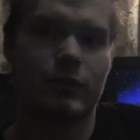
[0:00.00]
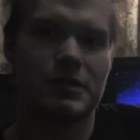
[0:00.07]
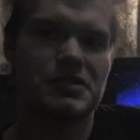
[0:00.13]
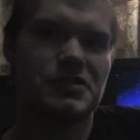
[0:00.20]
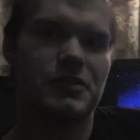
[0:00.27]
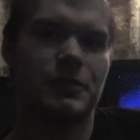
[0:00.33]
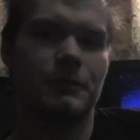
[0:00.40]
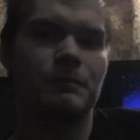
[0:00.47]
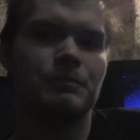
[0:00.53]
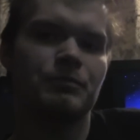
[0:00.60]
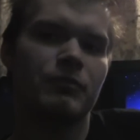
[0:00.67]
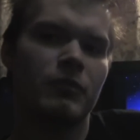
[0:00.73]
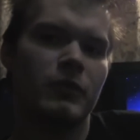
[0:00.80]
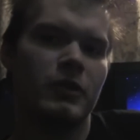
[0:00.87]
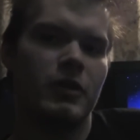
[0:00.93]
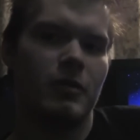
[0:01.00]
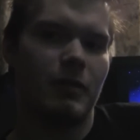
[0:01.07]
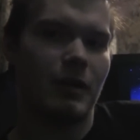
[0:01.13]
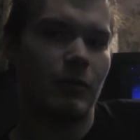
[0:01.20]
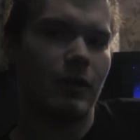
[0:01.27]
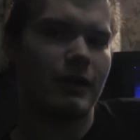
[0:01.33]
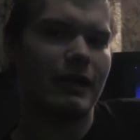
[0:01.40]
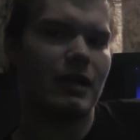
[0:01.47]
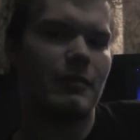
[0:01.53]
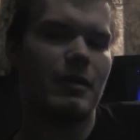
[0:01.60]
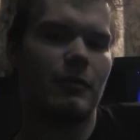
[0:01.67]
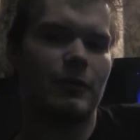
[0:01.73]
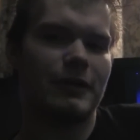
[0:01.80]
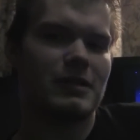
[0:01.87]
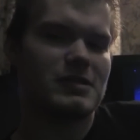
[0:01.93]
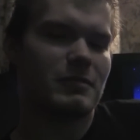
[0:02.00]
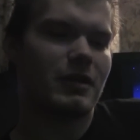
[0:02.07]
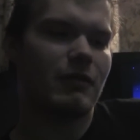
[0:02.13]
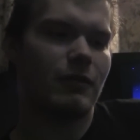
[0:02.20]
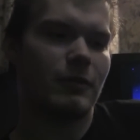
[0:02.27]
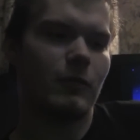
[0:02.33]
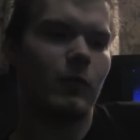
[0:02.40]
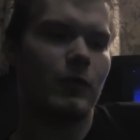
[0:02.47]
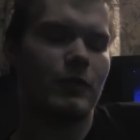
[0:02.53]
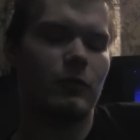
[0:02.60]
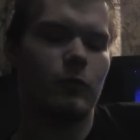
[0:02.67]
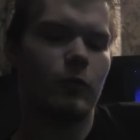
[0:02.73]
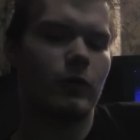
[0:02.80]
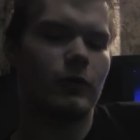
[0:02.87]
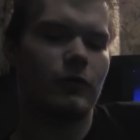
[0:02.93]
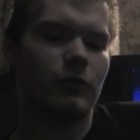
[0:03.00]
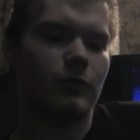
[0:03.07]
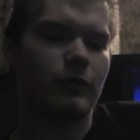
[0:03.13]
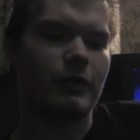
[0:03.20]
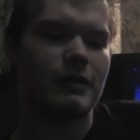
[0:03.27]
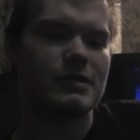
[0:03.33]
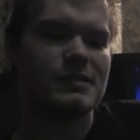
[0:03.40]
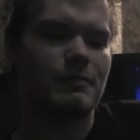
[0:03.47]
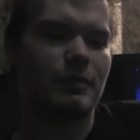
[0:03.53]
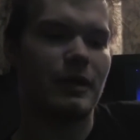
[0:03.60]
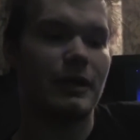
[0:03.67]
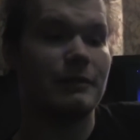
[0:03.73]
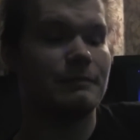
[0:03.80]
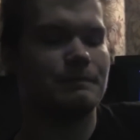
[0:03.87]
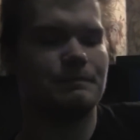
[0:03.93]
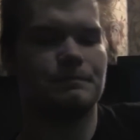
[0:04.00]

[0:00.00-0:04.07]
quests too. But I'm running out of memory because I'm covering more than one or two things. But